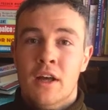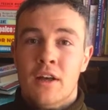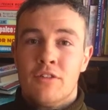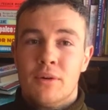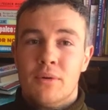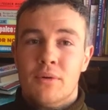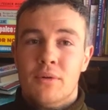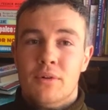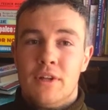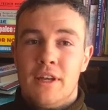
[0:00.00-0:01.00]
So
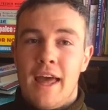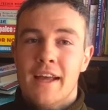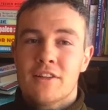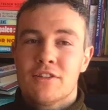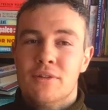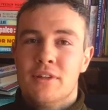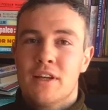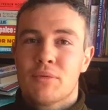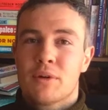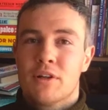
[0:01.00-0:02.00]
the next two
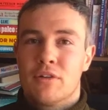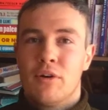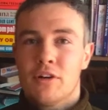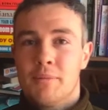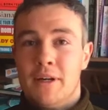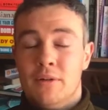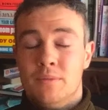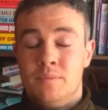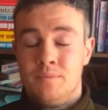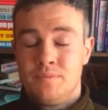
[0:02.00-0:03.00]
things we're going to talk about
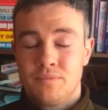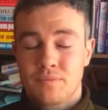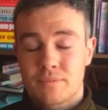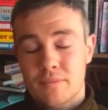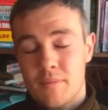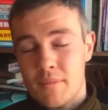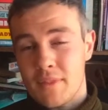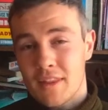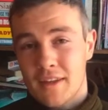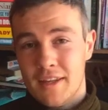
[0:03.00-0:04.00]

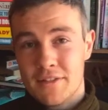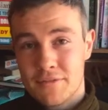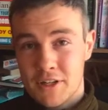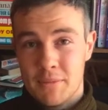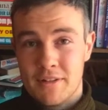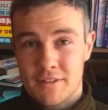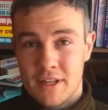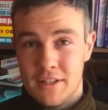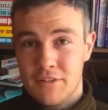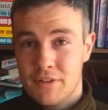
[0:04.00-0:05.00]
is vitamins.
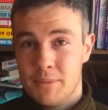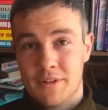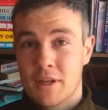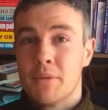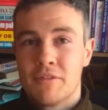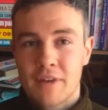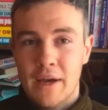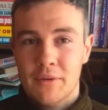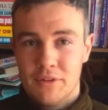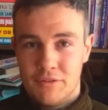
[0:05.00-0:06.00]
And these vitamins can be
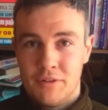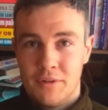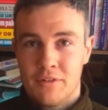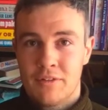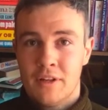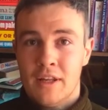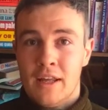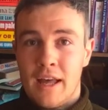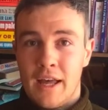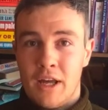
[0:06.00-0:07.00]
found in foods
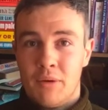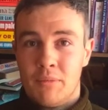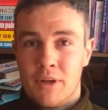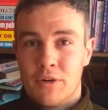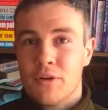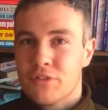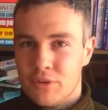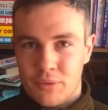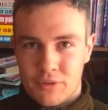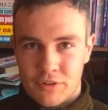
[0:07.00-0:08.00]
and
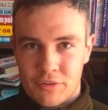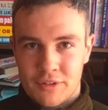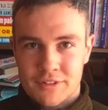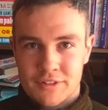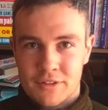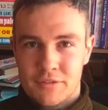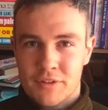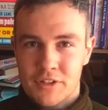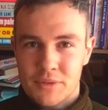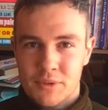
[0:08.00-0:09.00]
also other sources. So the
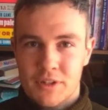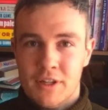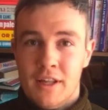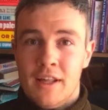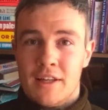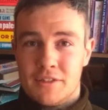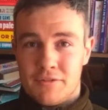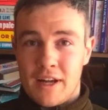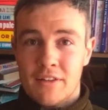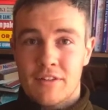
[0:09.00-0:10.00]
first one is a
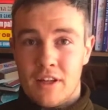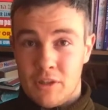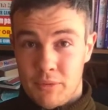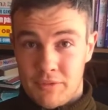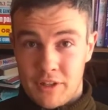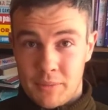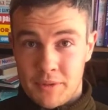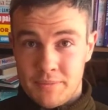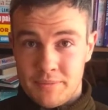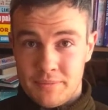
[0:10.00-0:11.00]
fat-soluble
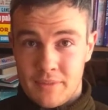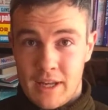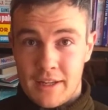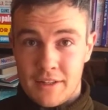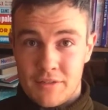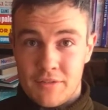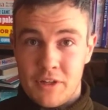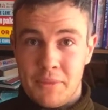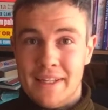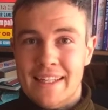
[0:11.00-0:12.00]
vitamin, and it's
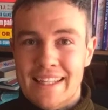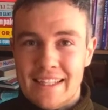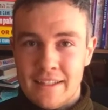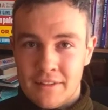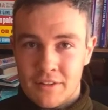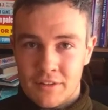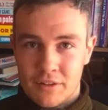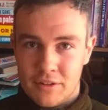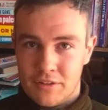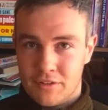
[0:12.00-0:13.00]
vitamin E. So
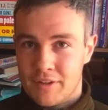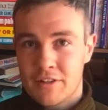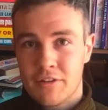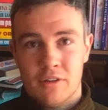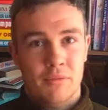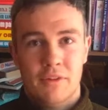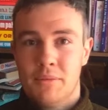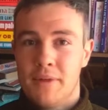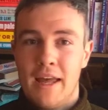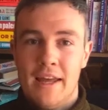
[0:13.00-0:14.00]
there's the fat-soluble
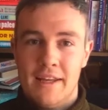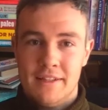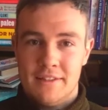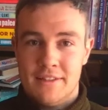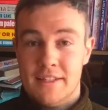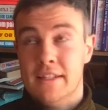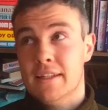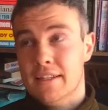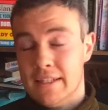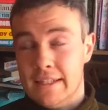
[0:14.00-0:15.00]
vitamin A,
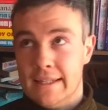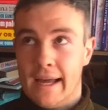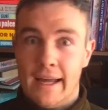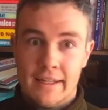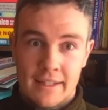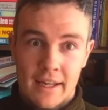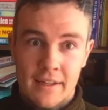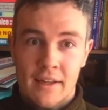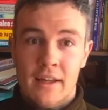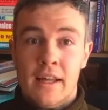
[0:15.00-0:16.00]
D, E, and
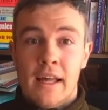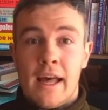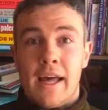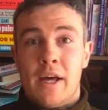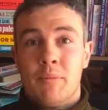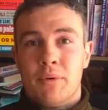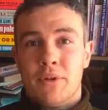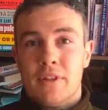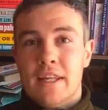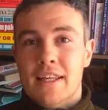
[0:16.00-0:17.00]
K.
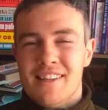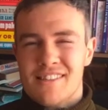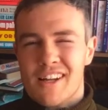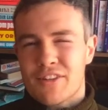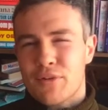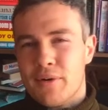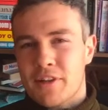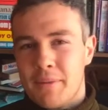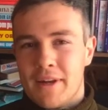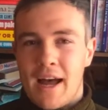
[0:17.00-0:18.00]
But E is not talked
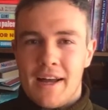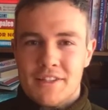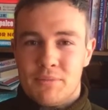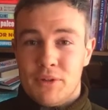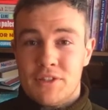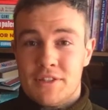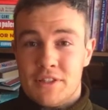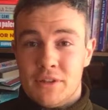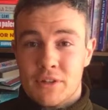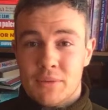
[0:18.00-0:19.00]
about as much as
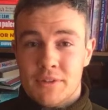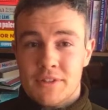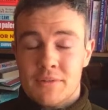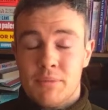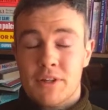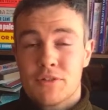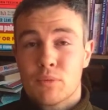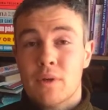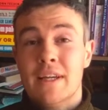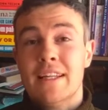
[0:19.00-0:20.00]
the other ones, but it's
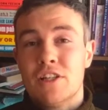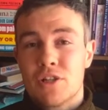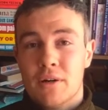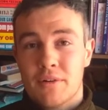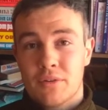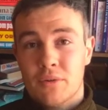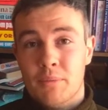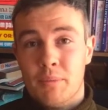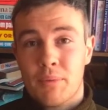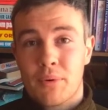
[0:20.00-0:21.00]
really showing
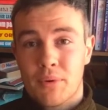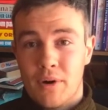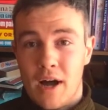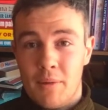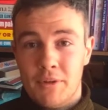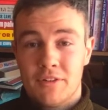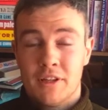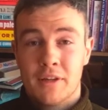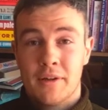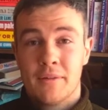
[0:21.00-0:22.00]
some
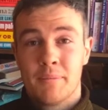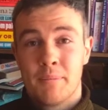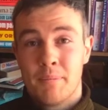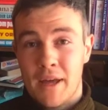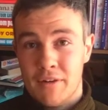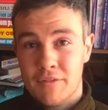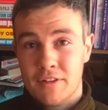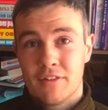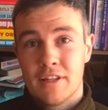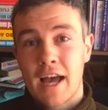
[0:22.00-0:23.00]
promising
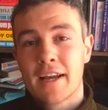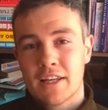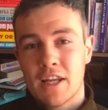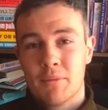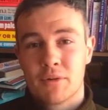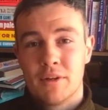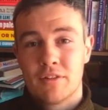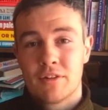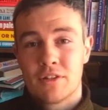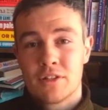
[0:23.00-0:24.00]
benefits in the academic
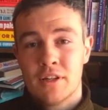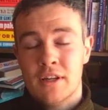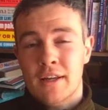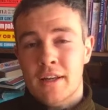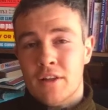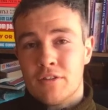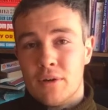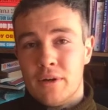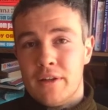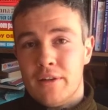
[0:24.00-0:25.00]
research.
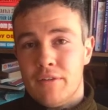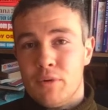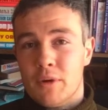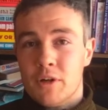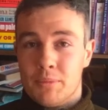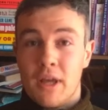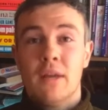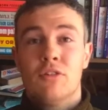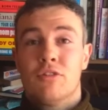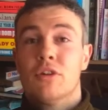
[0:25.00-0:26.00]
So if you want to
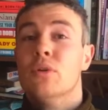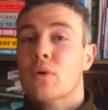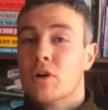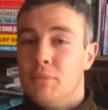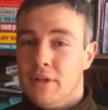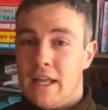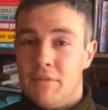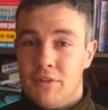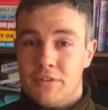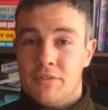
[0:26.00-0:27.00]
obtain just your normal
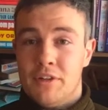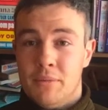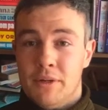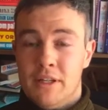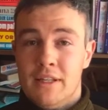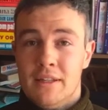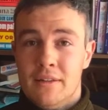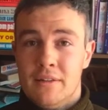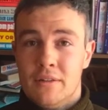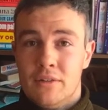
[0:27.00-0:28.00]
levels of vitamin
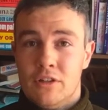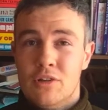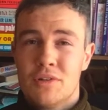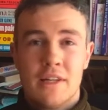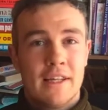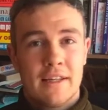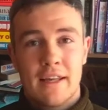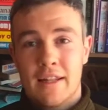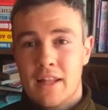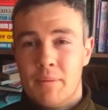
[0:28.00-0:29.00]
E, usually you can
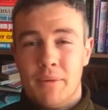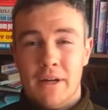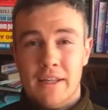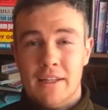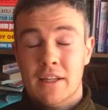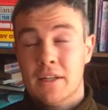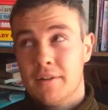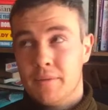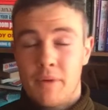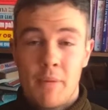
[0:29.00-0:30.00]
get that by
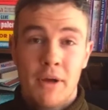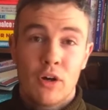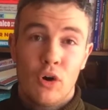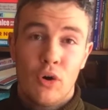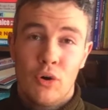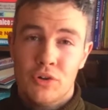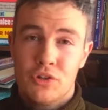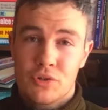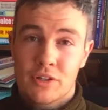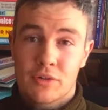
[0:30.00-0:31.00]
eating about
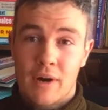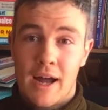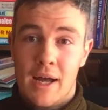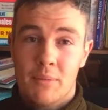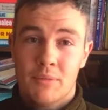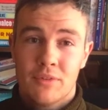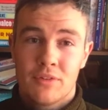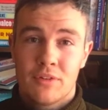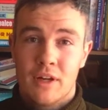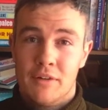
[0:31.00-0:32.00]
100
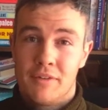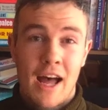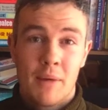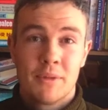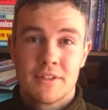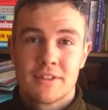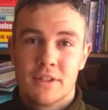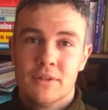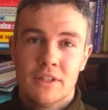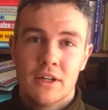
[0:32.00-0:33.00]
grams of almonds.
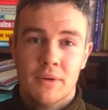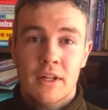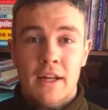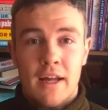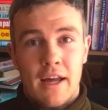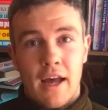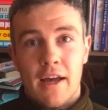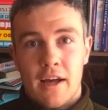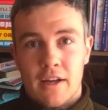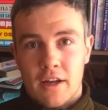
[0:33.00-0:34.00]
So, you know,
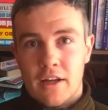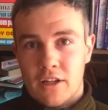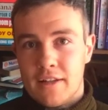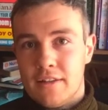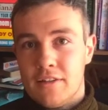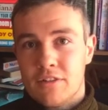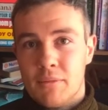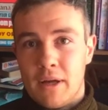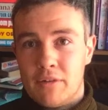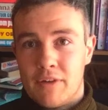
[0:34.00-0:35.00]
a decent
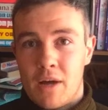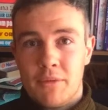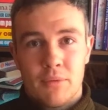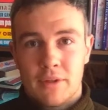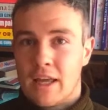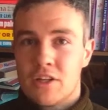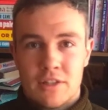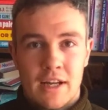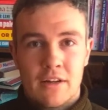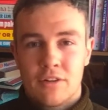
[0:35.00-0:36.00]
amount of almonds will get you
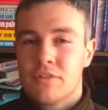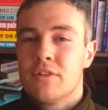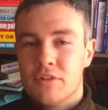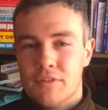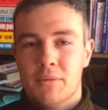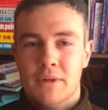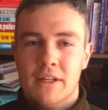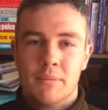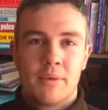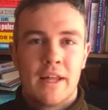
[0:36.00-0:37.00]
there, and there's vitamin E
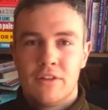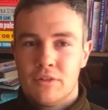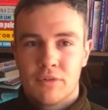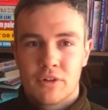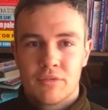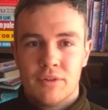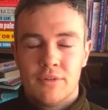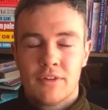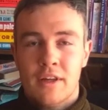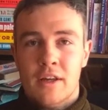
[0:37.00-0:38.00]
in plenty of other foods.